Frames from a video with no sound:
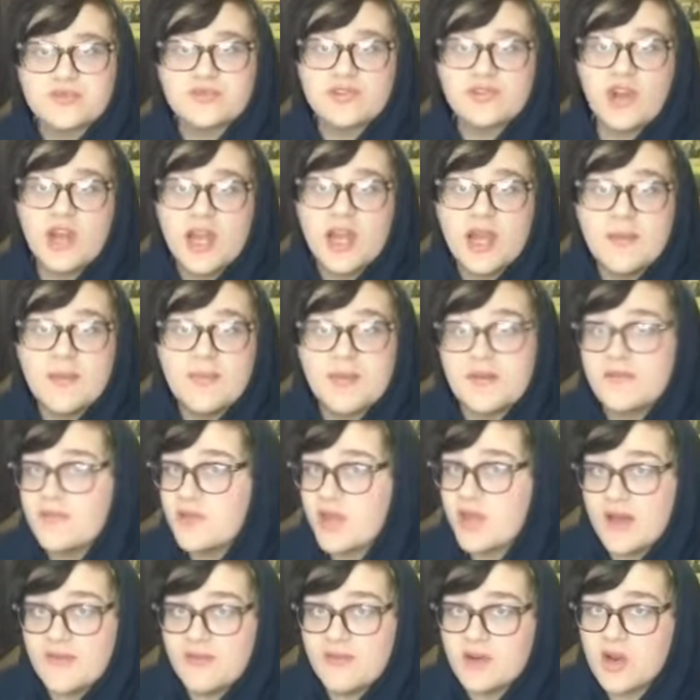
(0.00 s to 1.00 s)
subscribe if
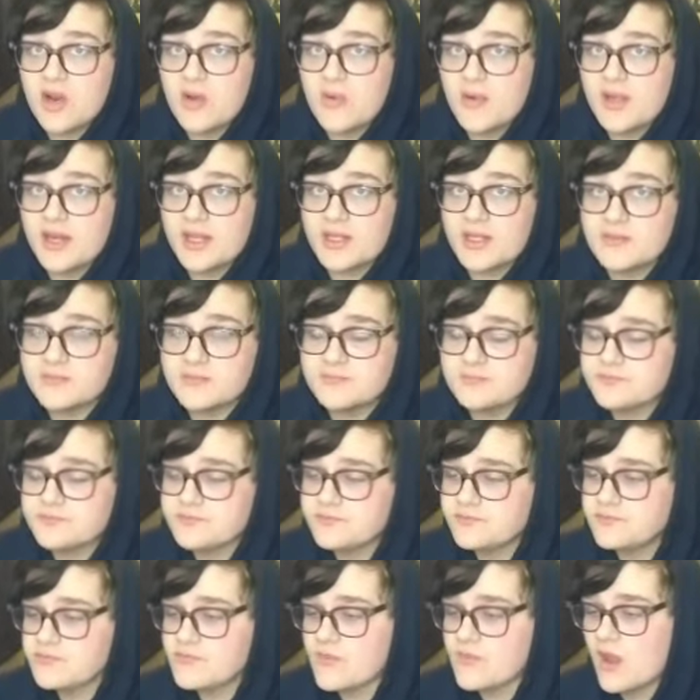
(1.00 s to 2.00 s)
you haven't already.
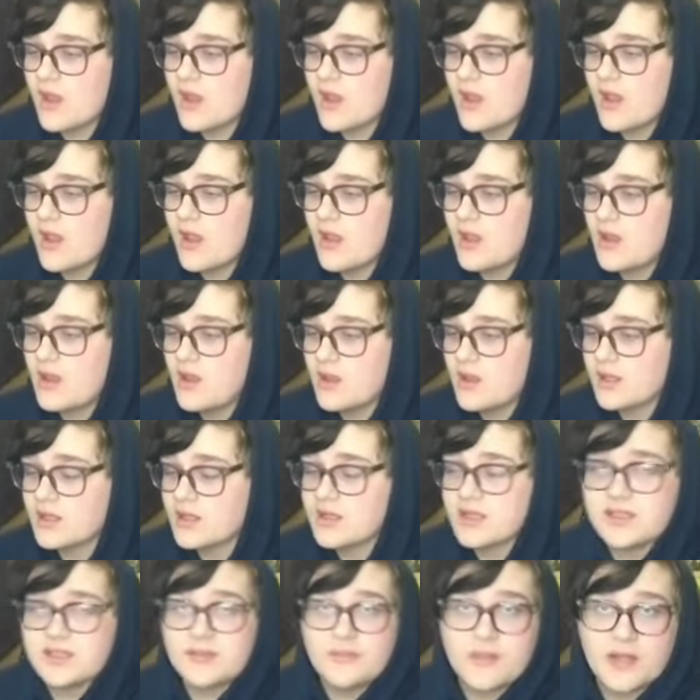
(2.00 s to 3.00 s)

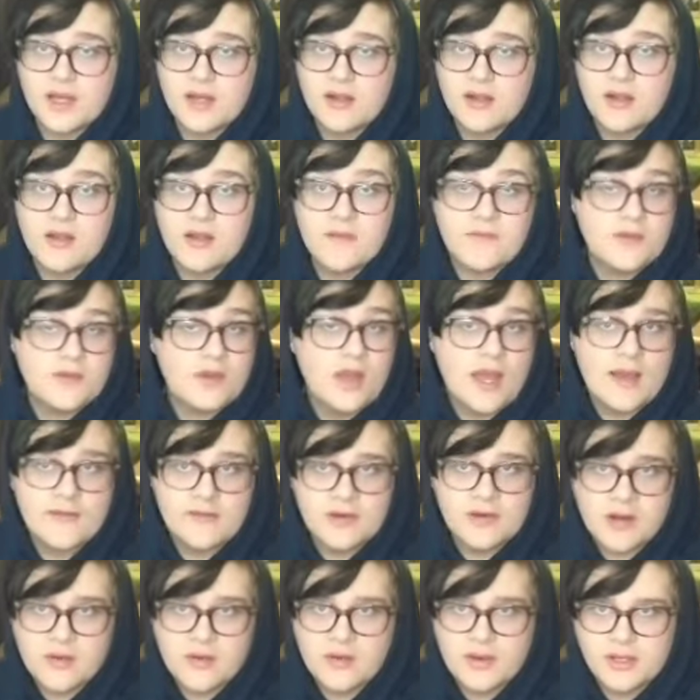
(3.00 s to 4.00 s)
Click the bell if you
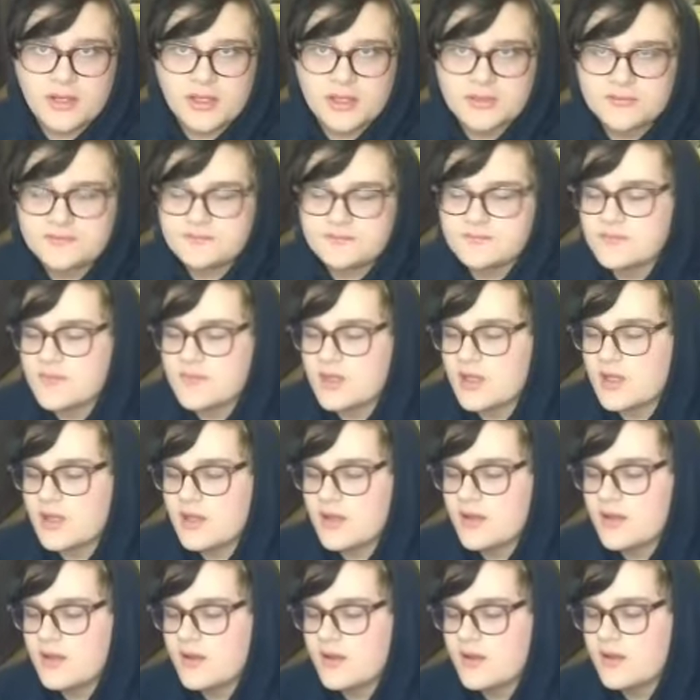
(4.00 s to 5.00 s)
haven't already,
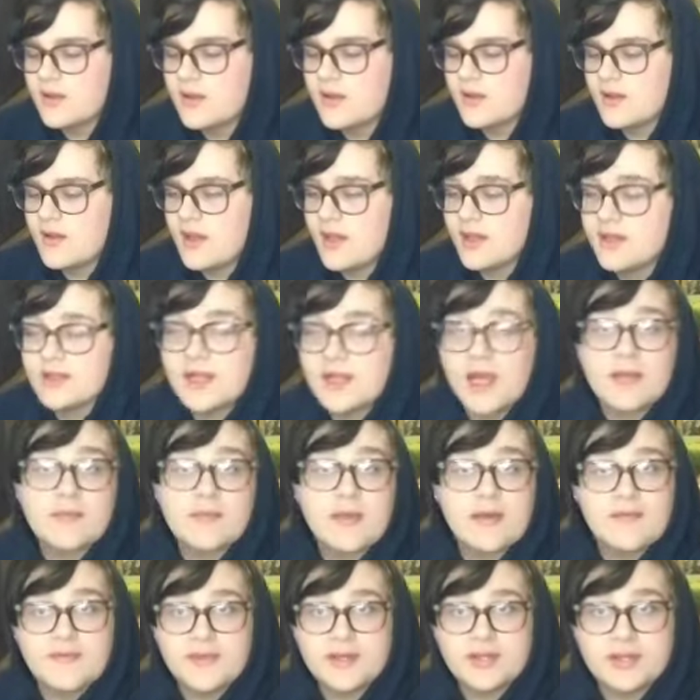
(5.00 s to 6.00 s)
and
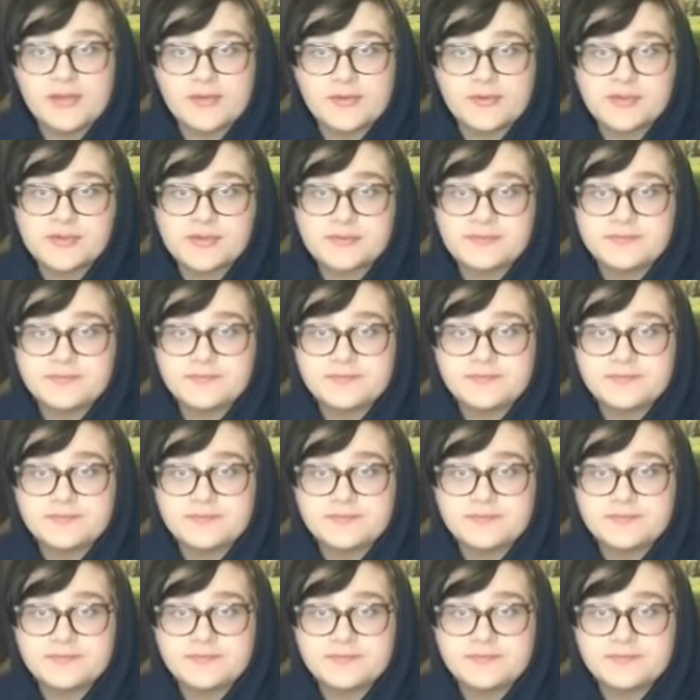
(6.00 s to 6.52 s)
like my videos.